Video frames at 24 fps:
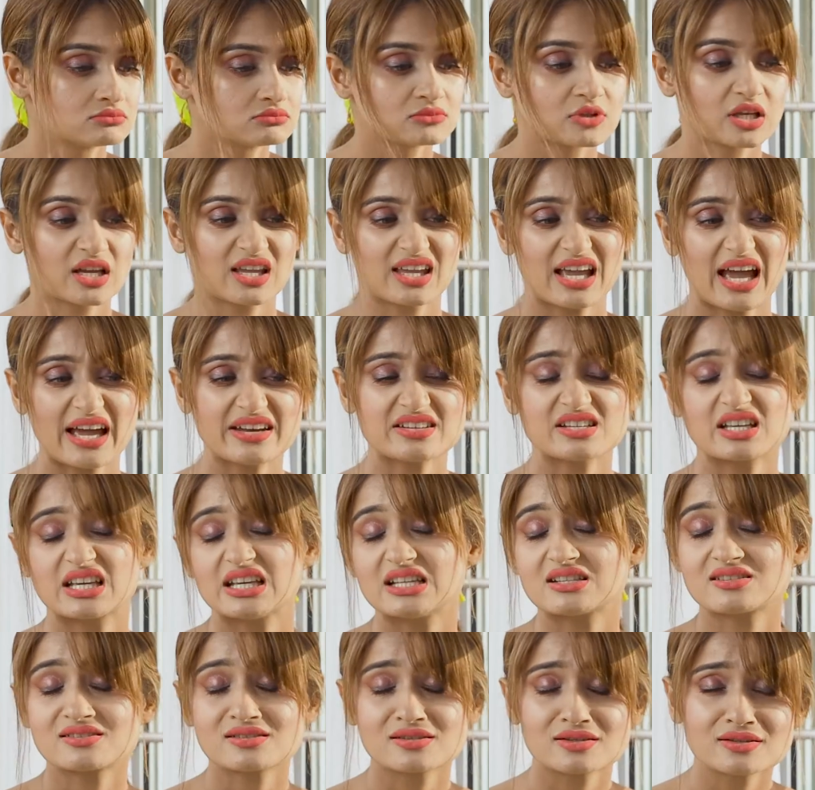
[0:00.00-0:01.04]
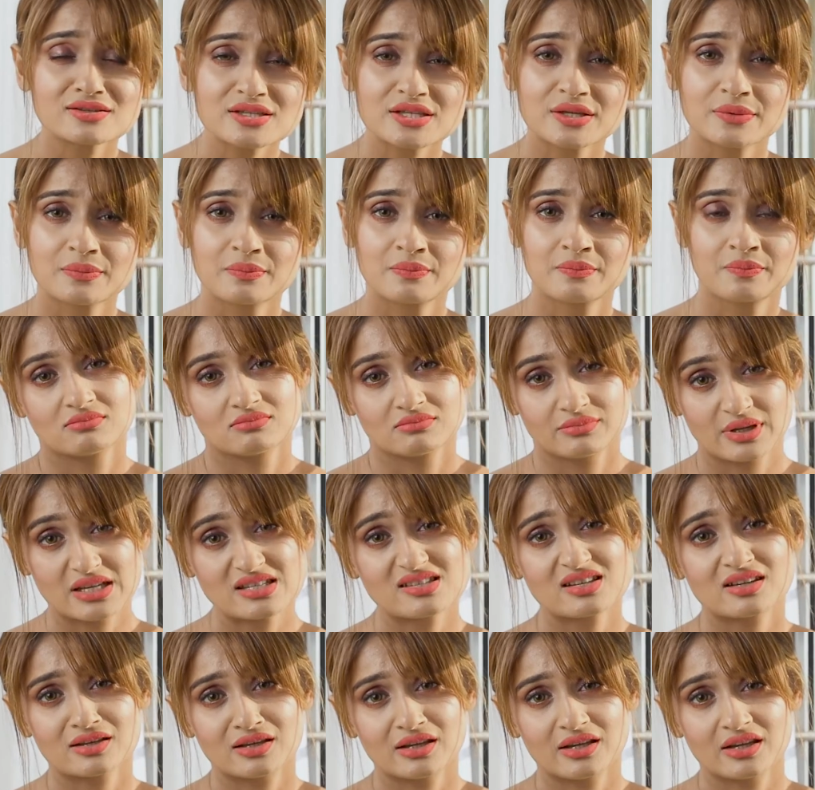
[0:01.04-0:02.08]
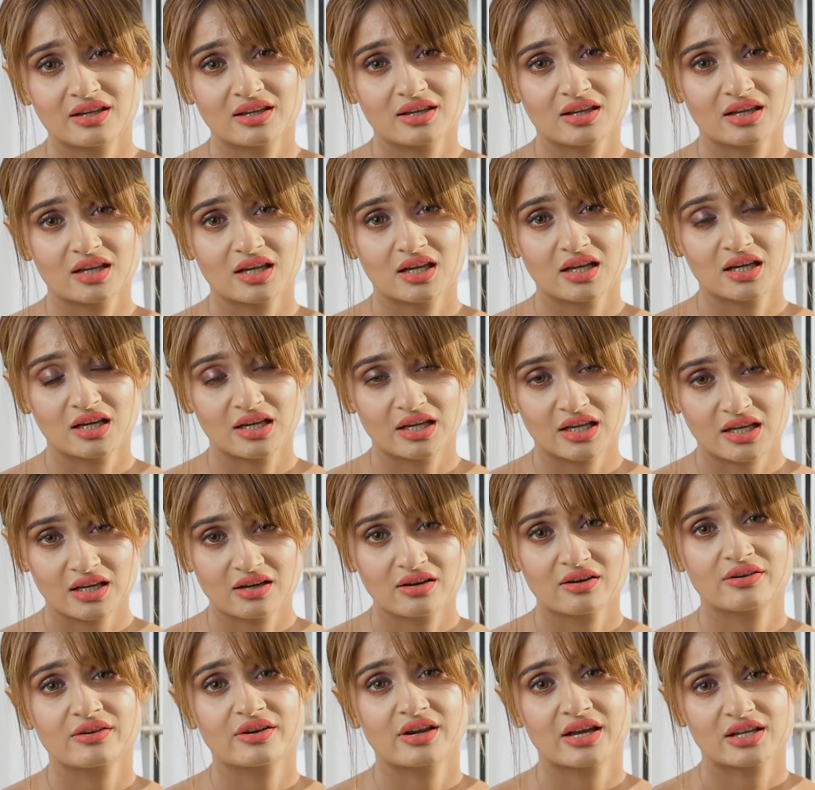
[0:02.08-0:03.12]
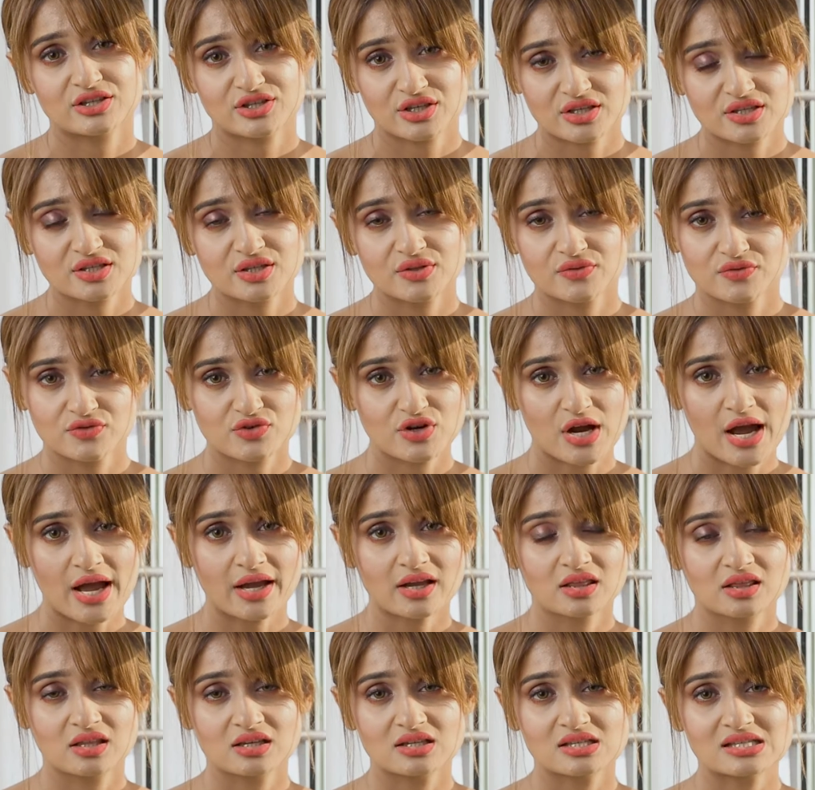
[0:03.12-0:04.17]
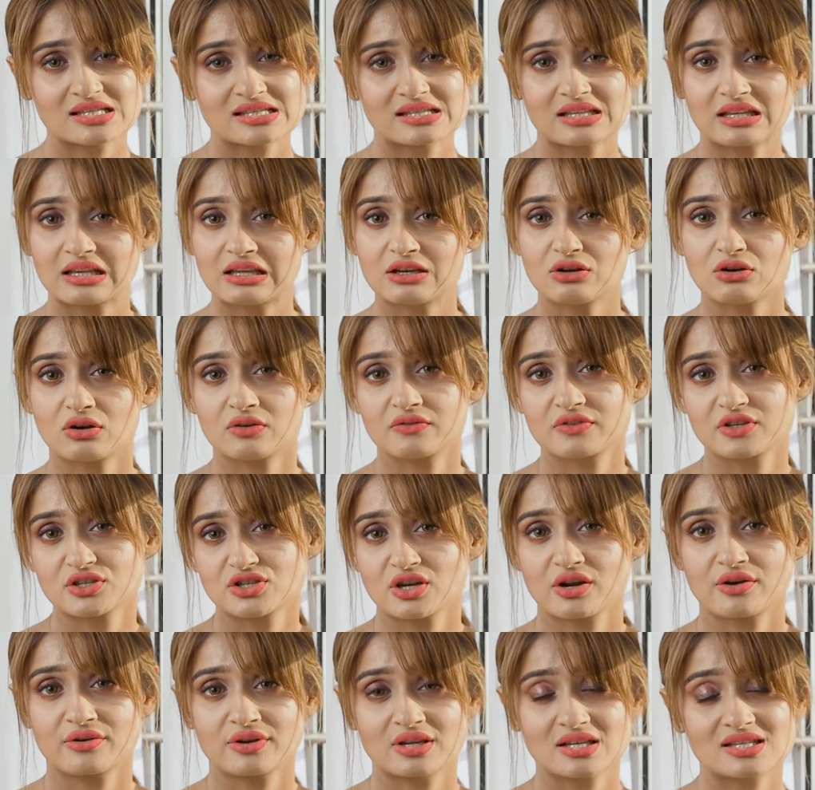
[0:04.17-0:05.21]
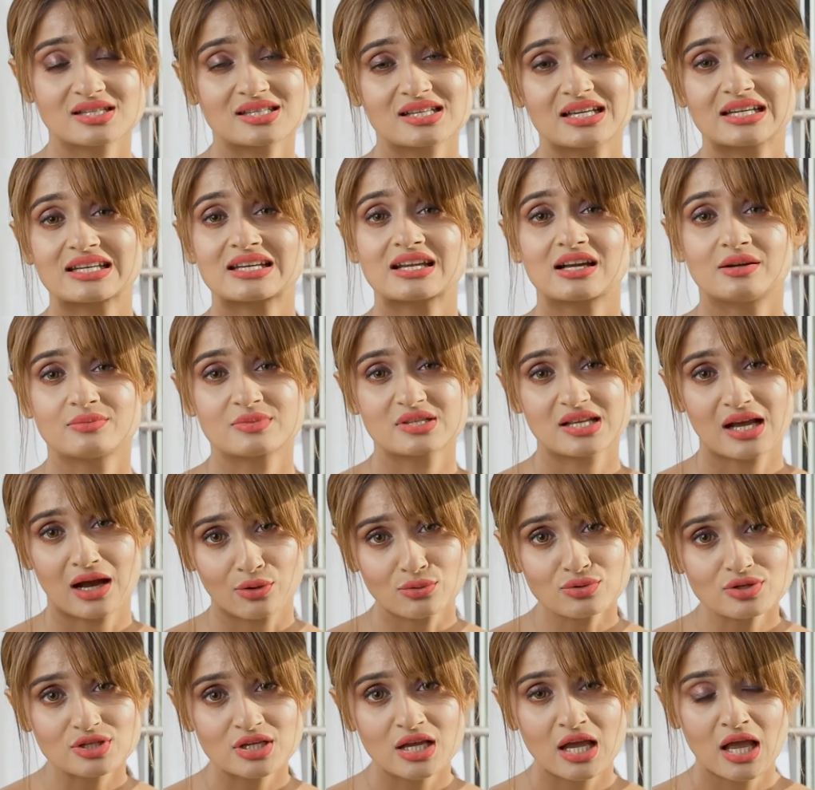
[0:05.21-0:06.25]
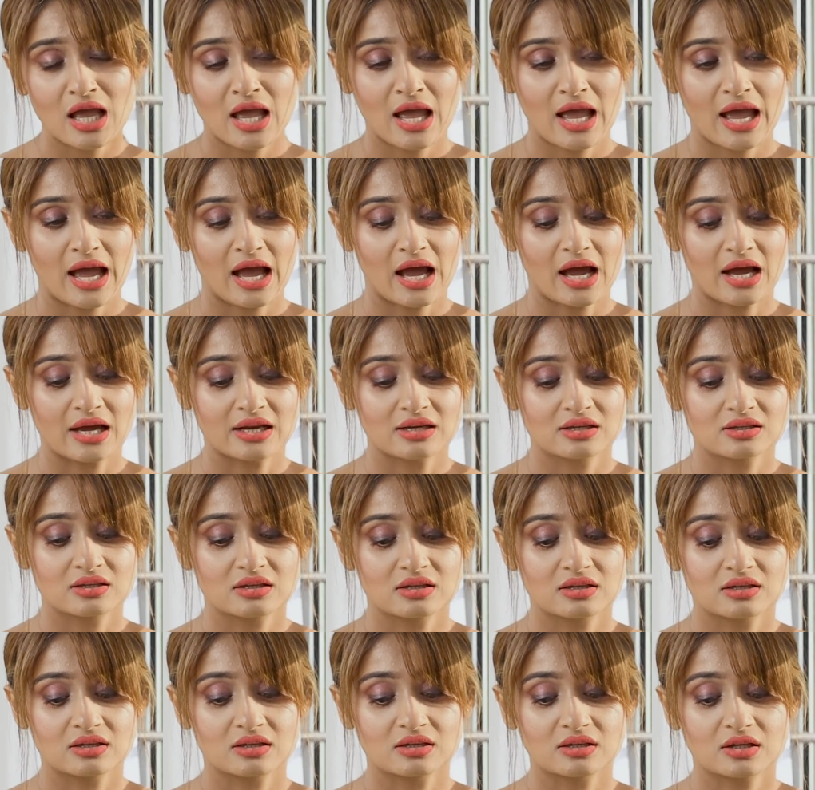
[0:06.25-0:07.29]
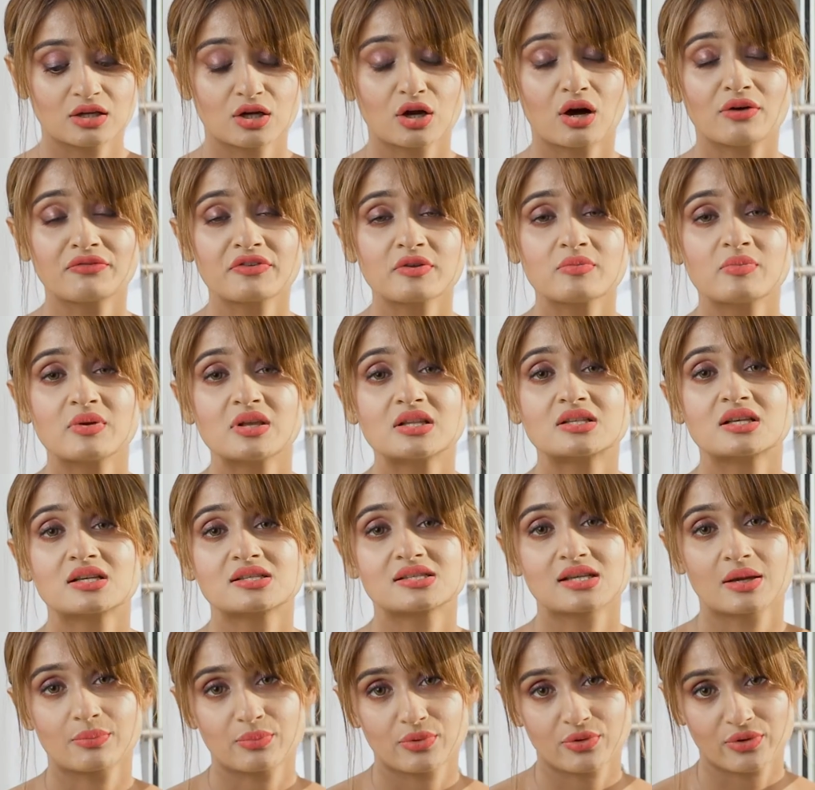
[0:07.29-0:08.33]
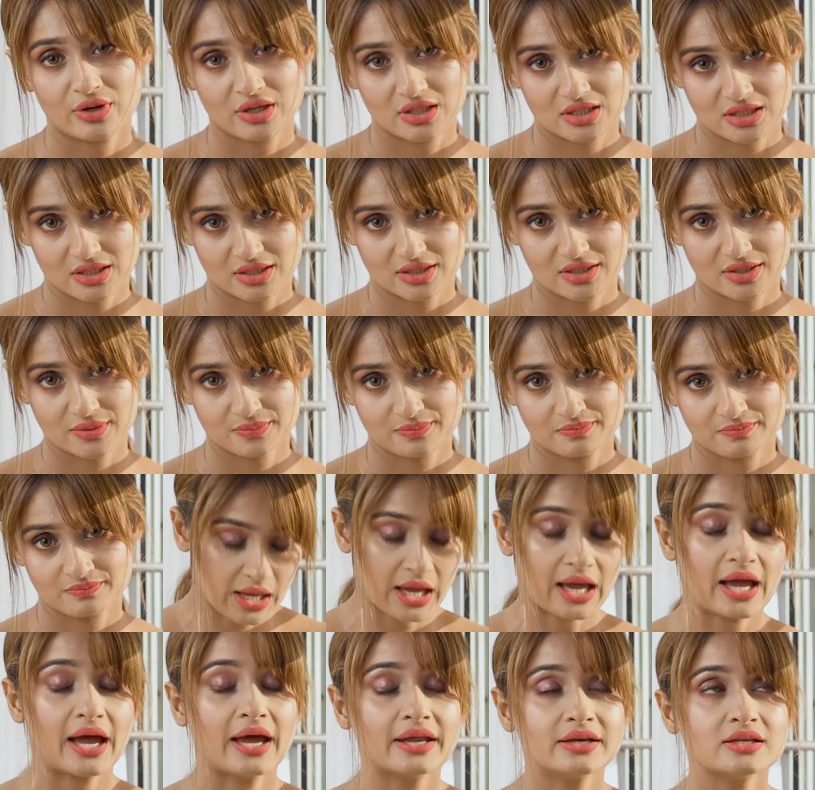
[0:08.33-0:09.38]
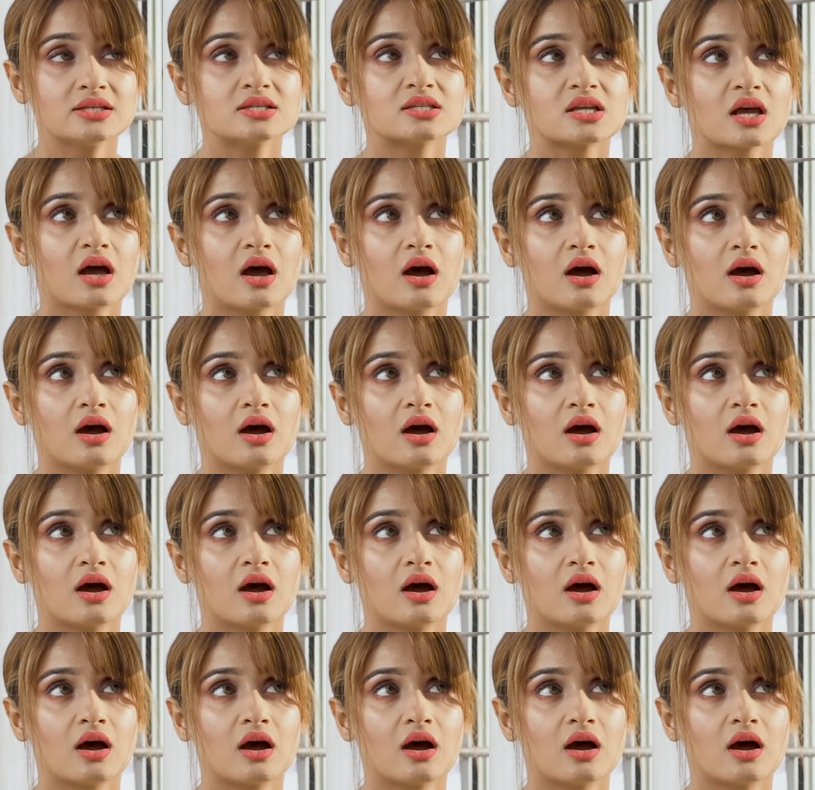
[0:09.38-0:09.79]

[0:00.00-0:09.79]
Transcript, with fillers: The cat eats it. Basically, in her digestive tract, the skin of the cherries, it comes out and the coffee beans are separated. And